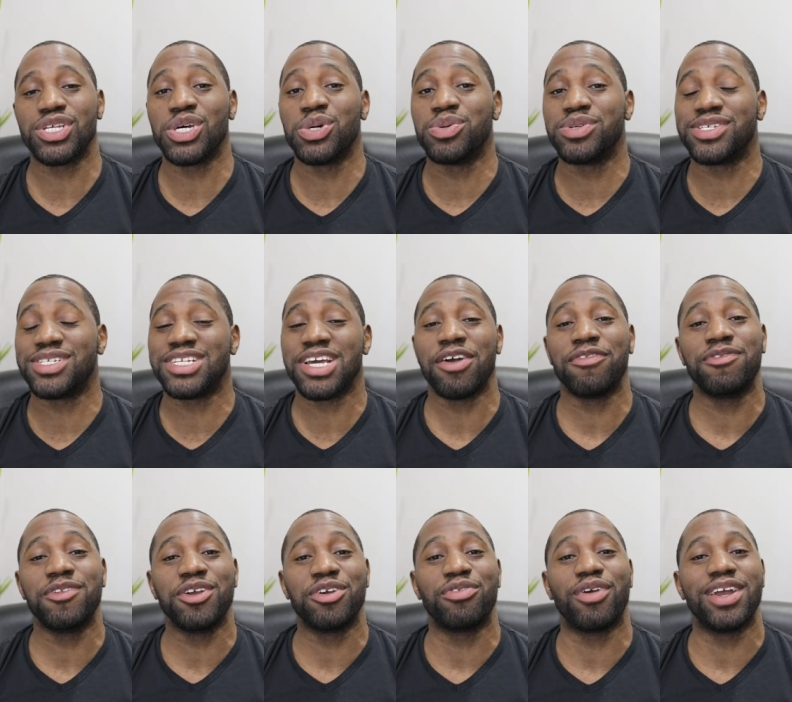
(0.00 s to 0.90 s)
it was
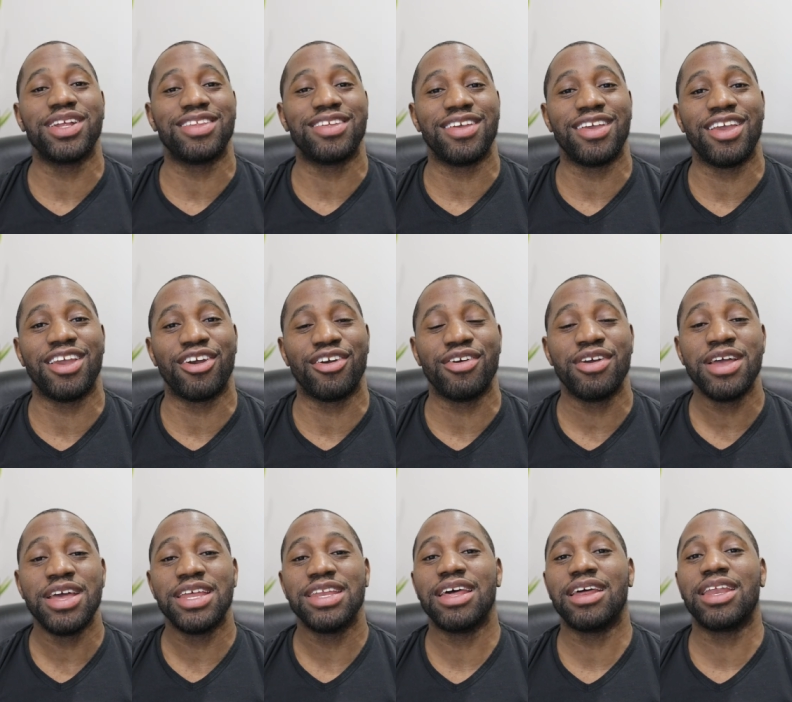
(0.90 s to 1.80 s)
definitely great to hear
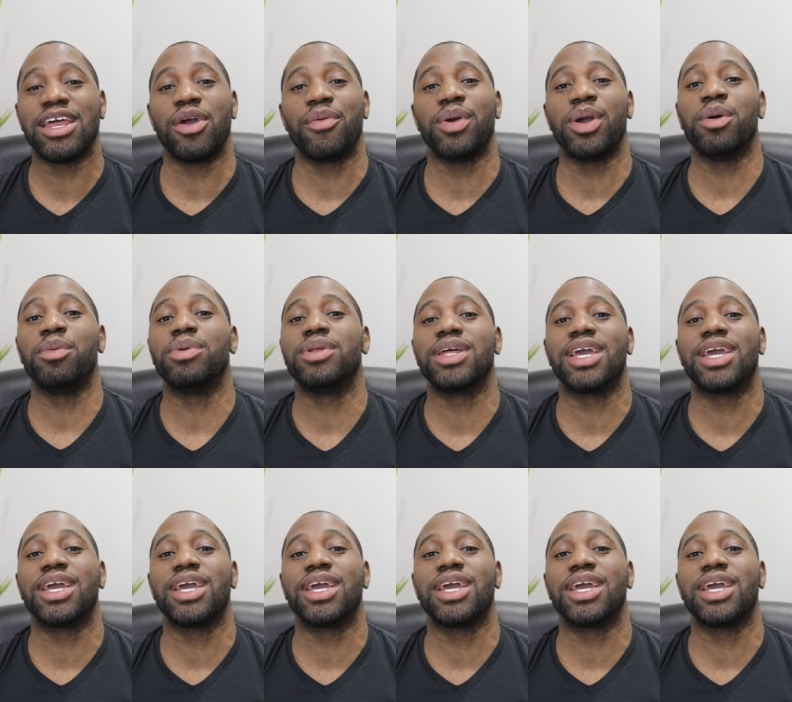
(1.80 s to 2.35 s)
that they were able